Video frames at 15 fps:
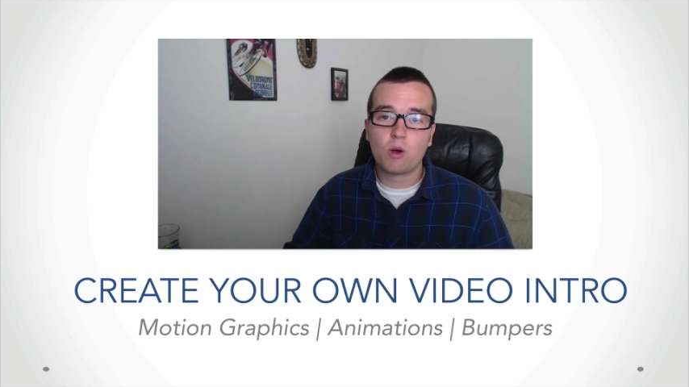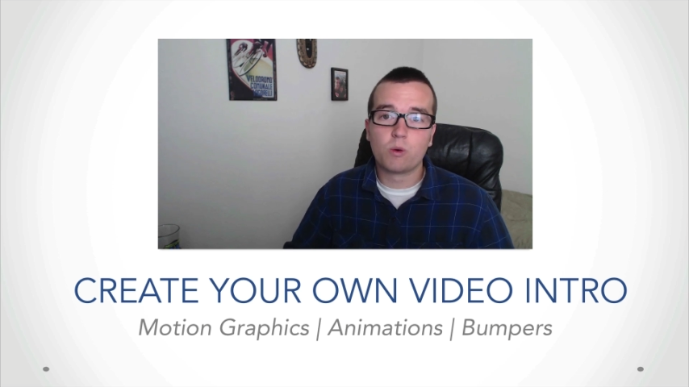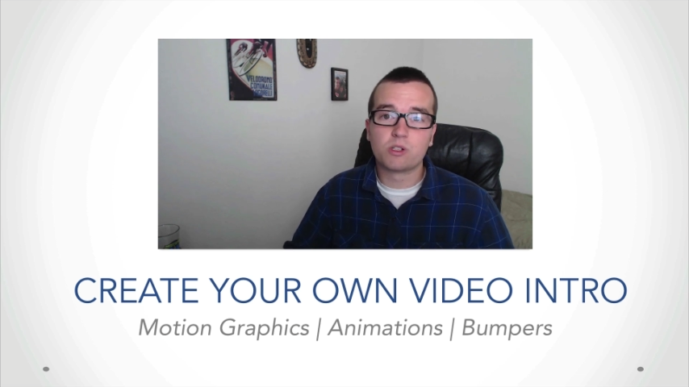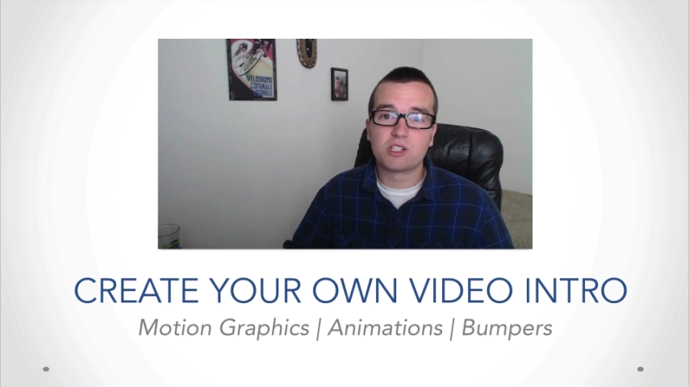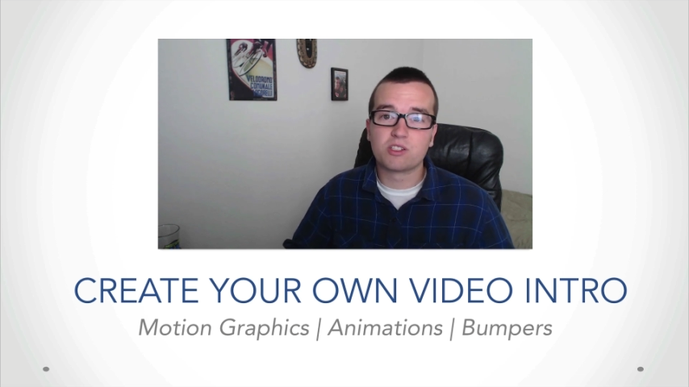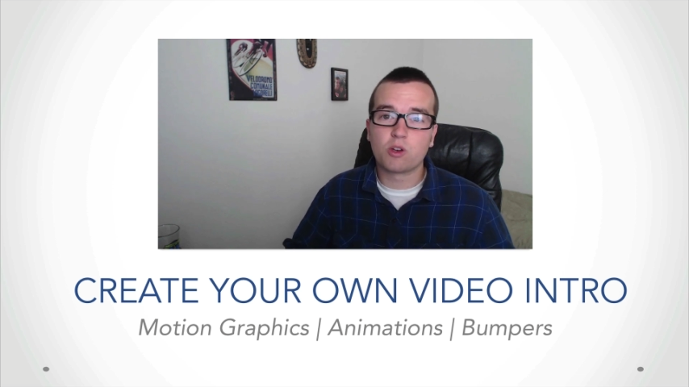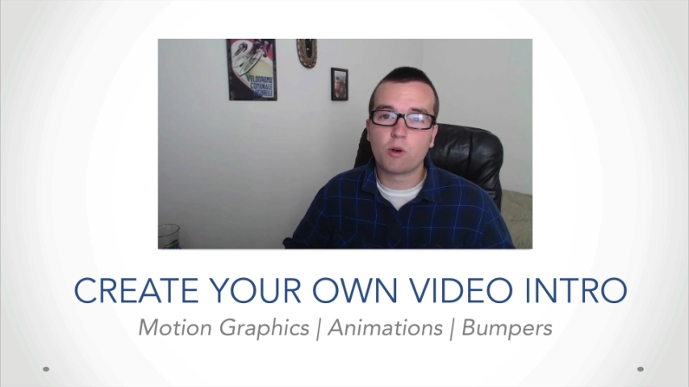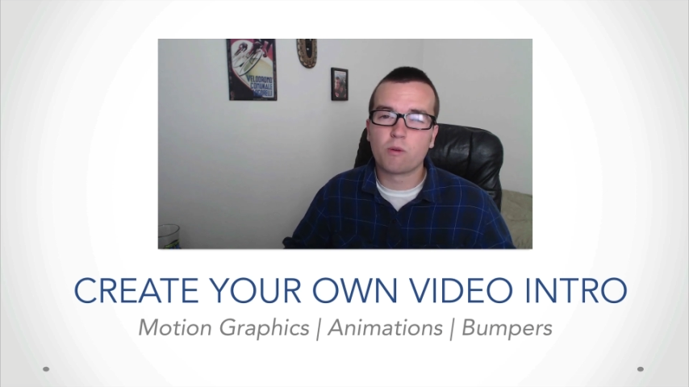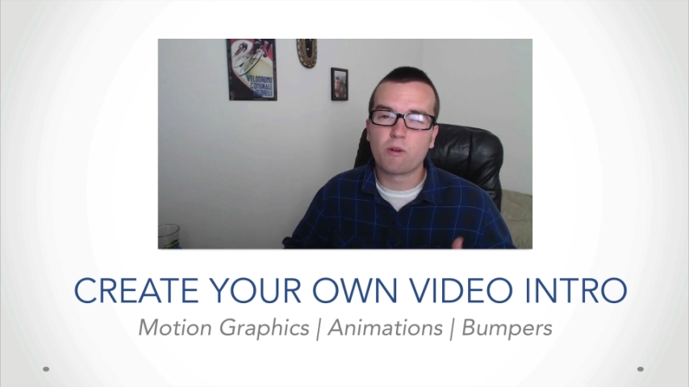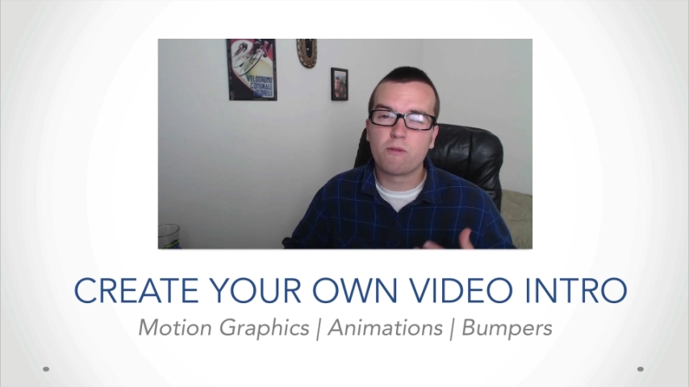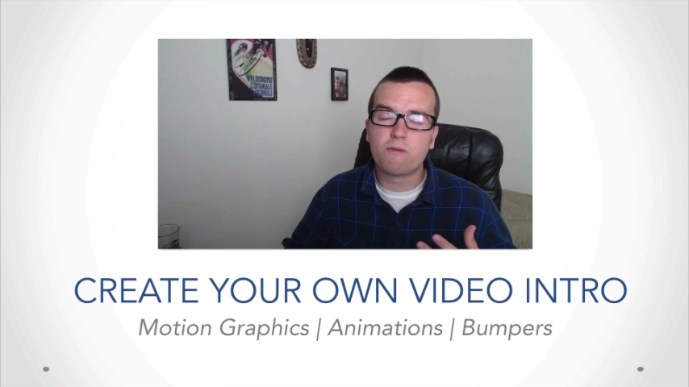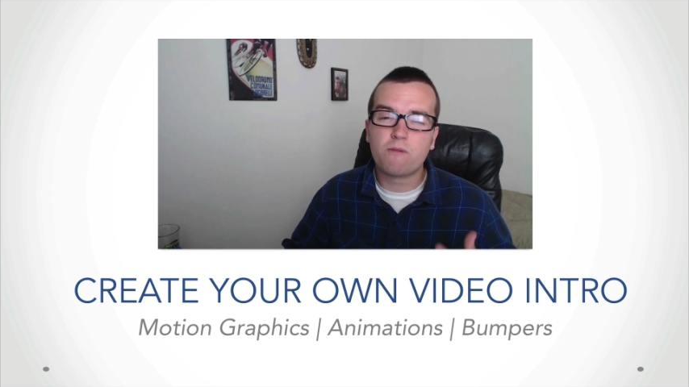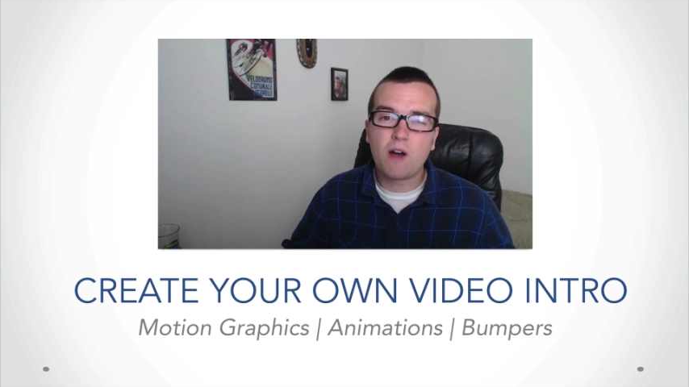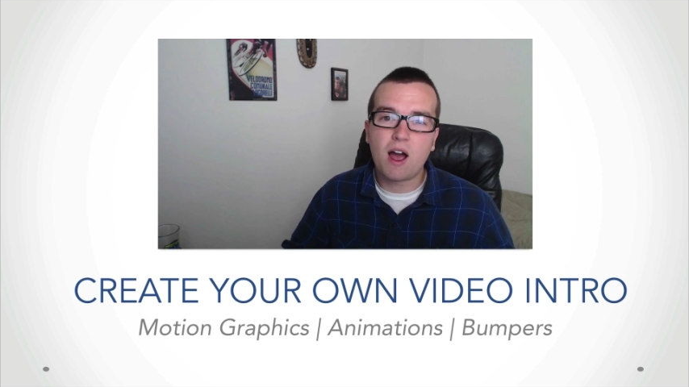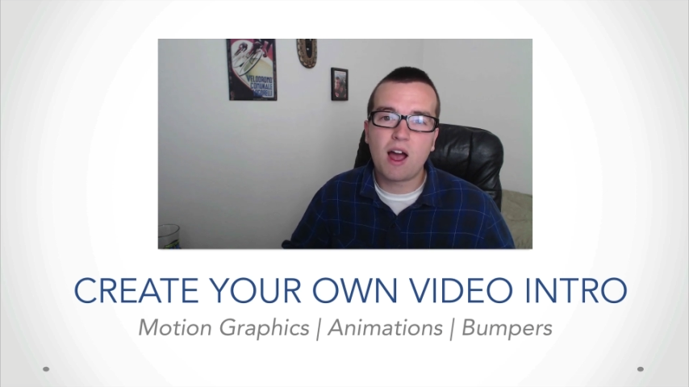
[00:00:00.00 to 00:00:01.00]
which has over
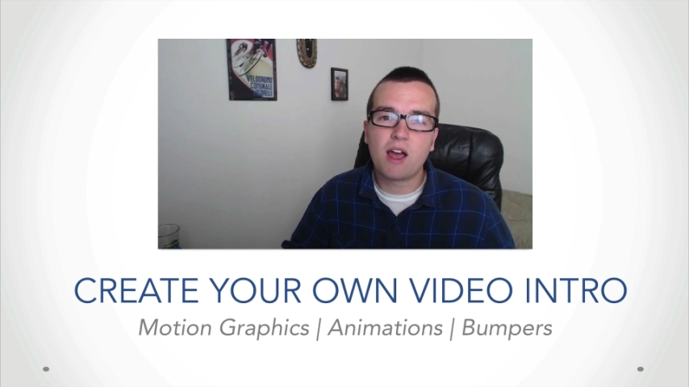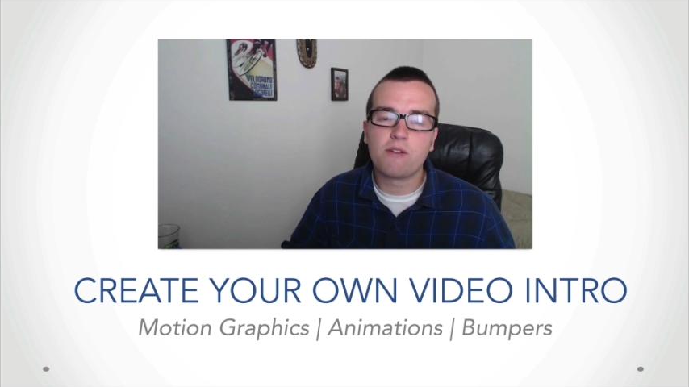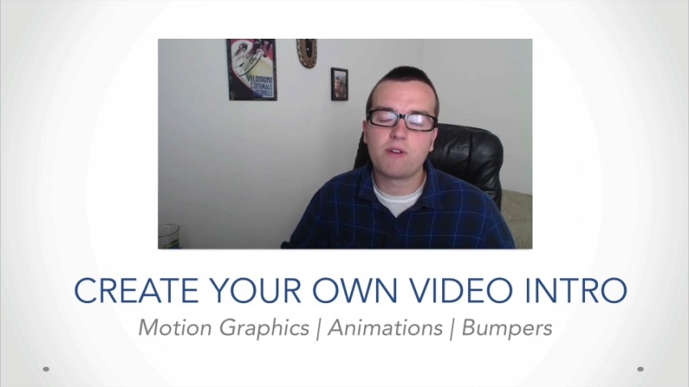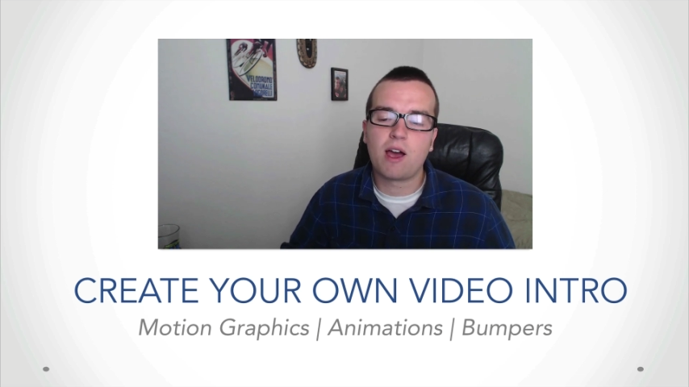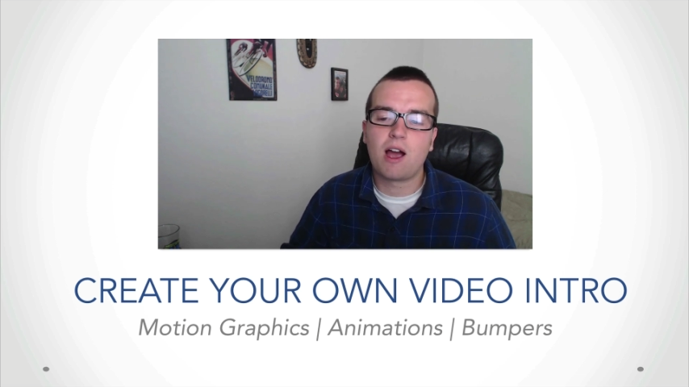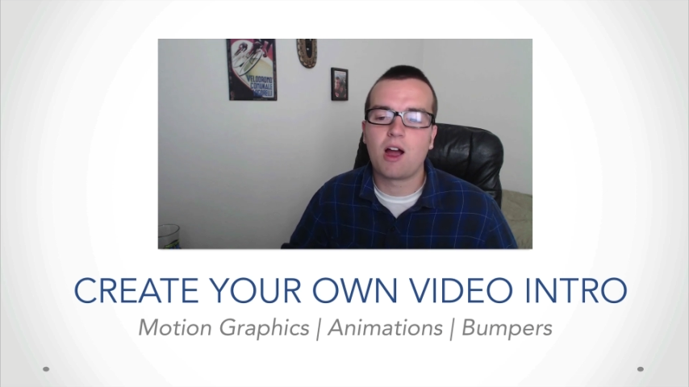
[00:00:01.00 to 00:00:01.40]
5